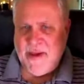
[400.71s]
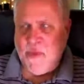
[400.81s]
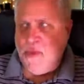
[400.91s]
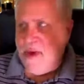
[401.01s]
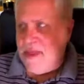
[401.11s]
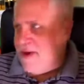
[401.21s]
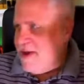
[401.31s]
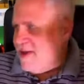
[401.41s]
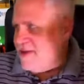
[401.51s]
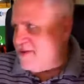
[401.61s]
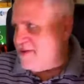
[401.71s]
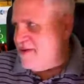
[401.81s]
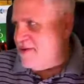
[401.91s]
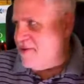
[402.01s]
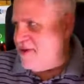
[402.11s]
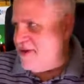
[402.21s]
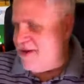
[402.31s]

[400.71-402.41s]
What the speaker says: Whether it's, the